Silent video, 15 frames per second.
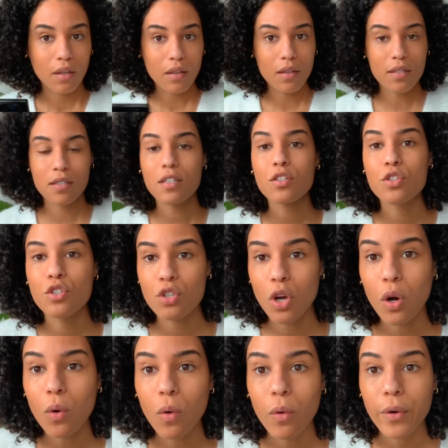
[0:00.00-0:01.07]
This is
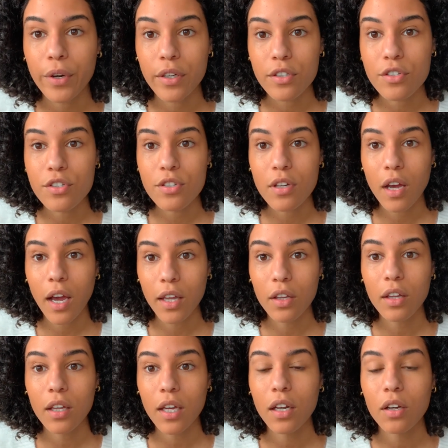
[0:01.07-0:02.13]
so orange. I
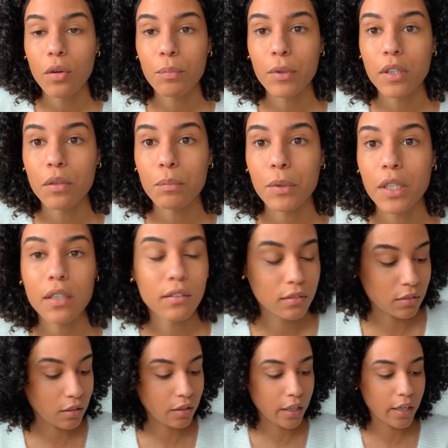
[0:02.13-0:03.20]
look like an Oompa
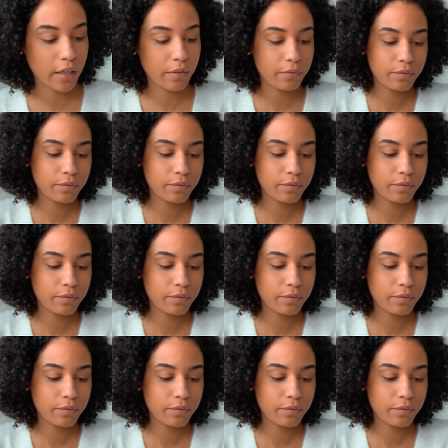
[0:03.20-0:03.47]
Loompa. Okay.